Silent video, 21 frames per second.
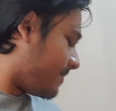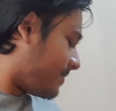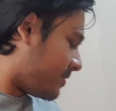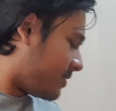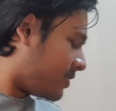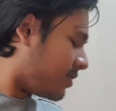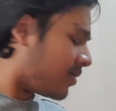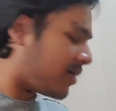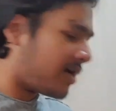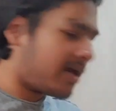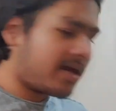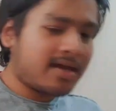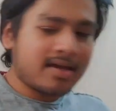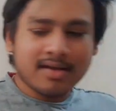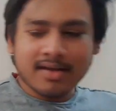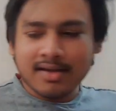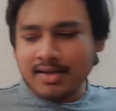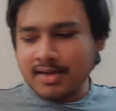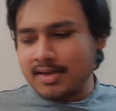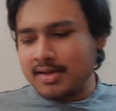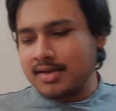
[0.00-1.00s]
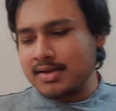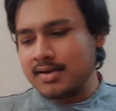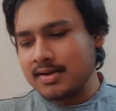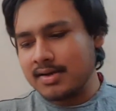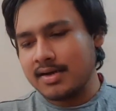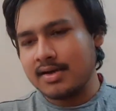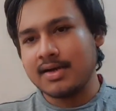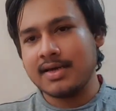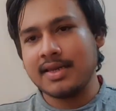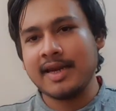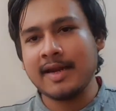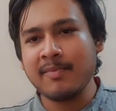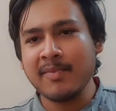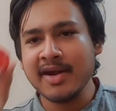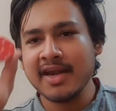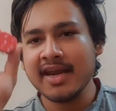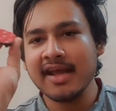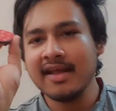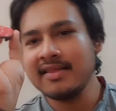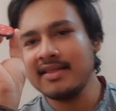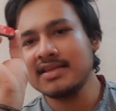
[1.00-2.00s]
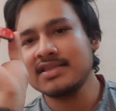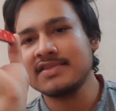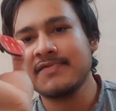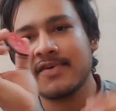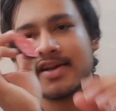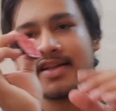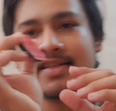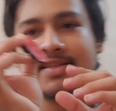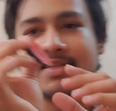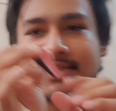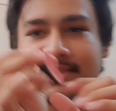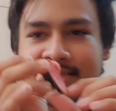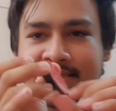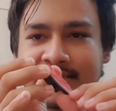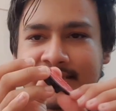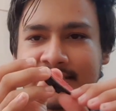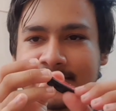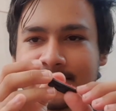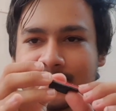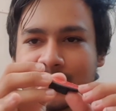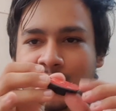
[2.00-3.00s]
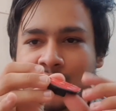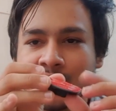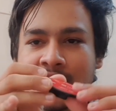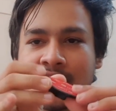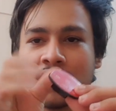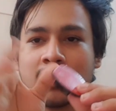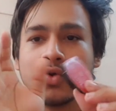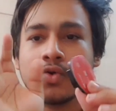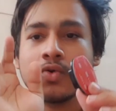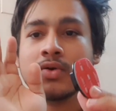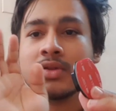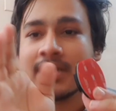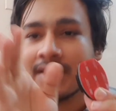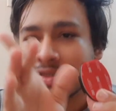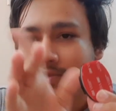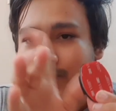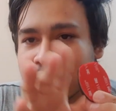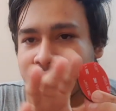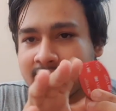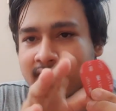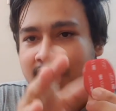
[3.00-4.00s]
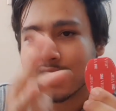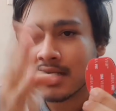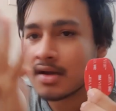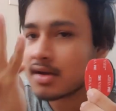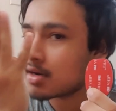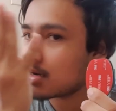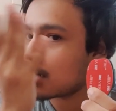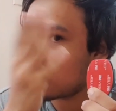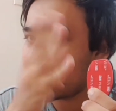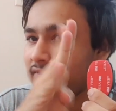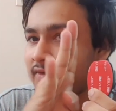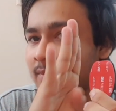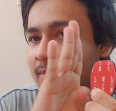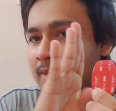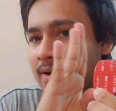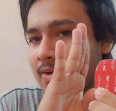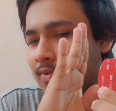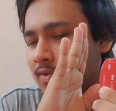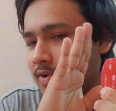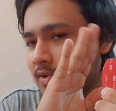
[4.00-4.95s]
Okay, let me take this for instance. You need to do this with a curved mount.